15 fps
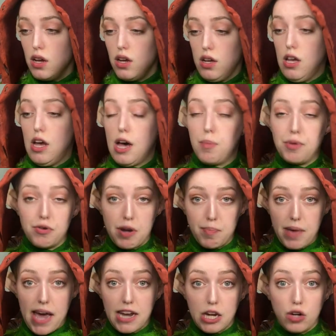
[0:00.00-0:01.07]
I'll be right
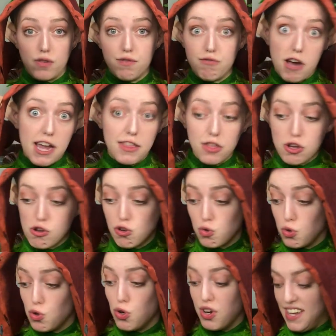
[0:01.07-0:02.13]
back and find those
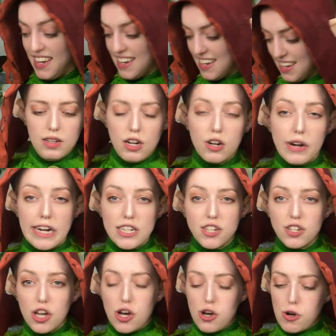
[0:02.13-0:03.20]
real quick. Alright,
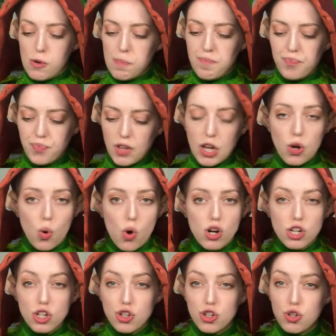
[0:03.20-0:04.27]
so in
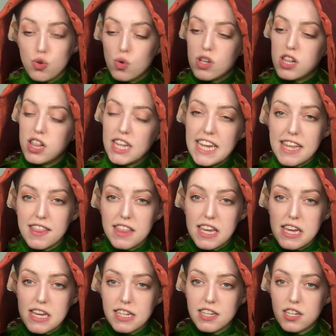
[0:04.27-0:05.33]
order to clean
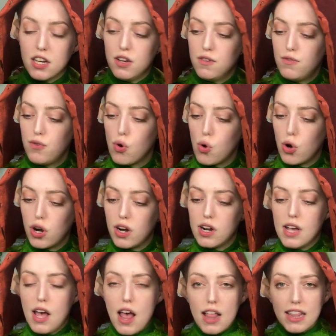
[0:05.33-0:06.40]
these for,
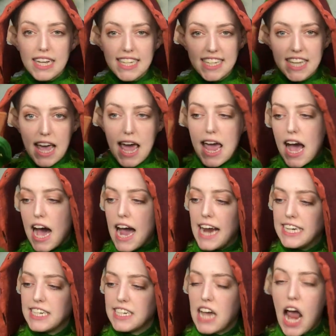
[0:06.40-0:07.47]
let's say I
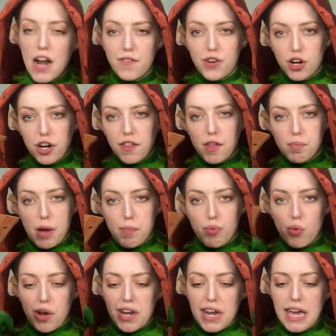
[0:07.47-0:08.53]
just kind of dirtied them up
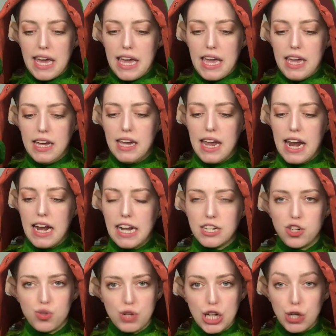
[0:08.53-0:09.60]
one day and I
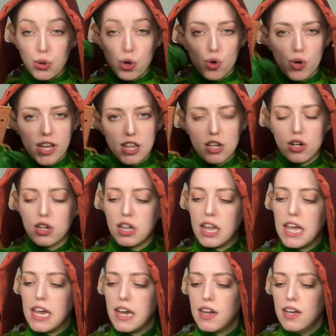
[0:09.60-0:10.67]
just want to do a quick little
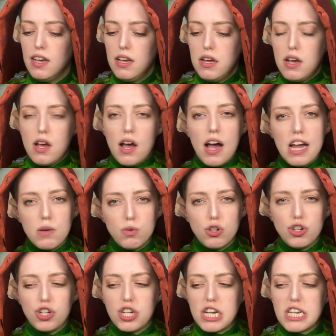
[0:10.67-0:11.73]
clean, I will
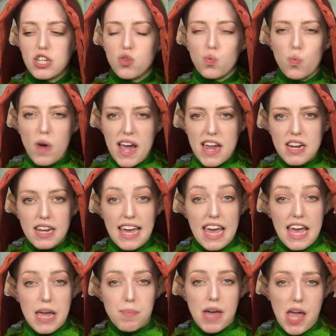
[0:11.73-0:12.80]
just wet
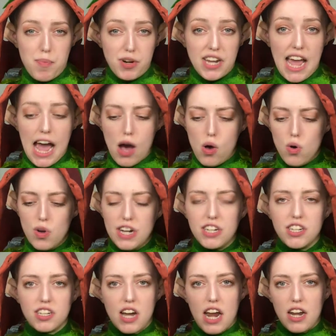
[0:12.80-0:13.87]
a paper towel and
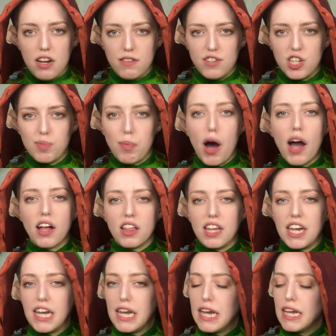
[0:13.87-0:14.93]
just kind of spot
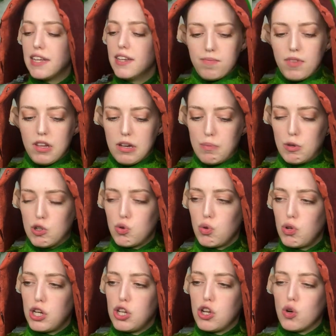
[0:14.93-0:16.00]
clean it. There's
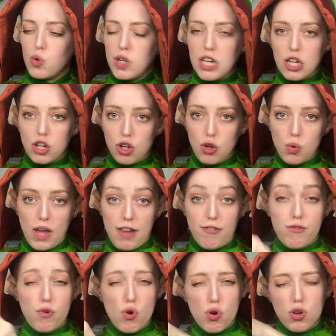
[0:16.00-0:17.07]
really no need to do a
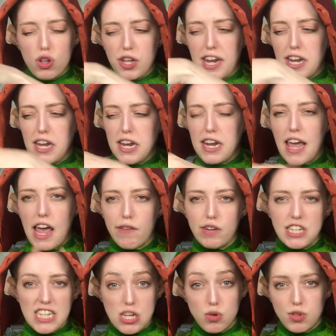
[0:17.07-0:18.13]
full cleaning every
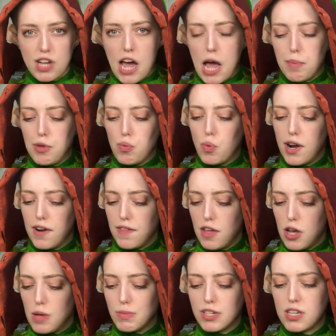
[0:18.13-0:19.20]
single time you wear
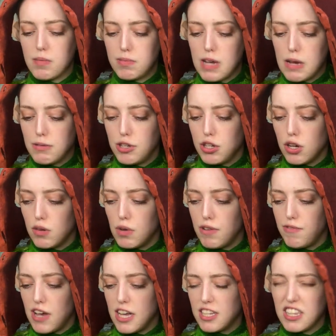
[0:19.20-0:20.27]
them, but sometimes you go to
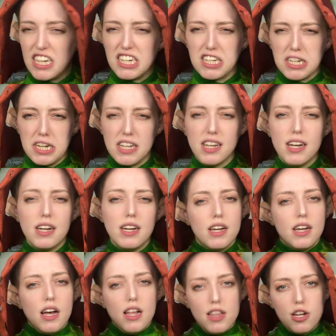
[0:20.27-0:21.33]
RenFest and they just get
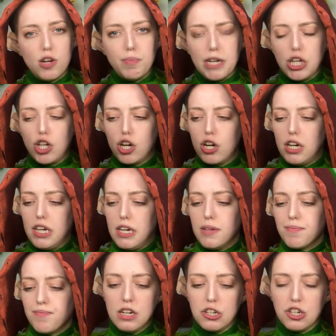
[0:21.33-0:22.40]
a little bit dirty,
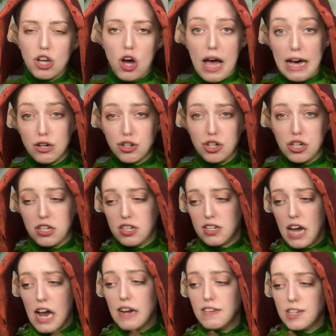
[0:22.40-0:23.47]
so I'll just
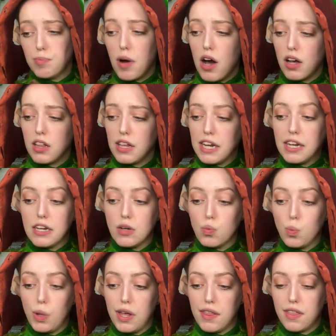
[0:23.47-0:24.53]
kind of spot clean it
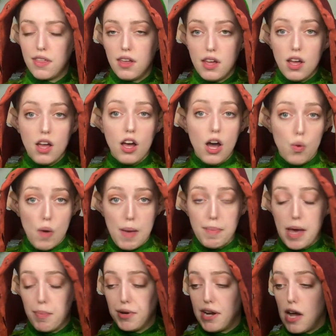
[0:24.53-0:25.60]
with a wet
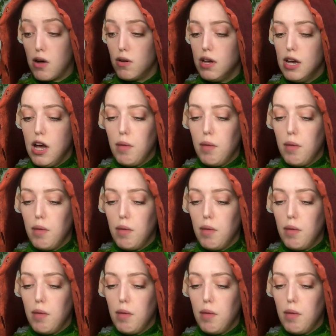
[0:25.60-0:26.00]
paper towel.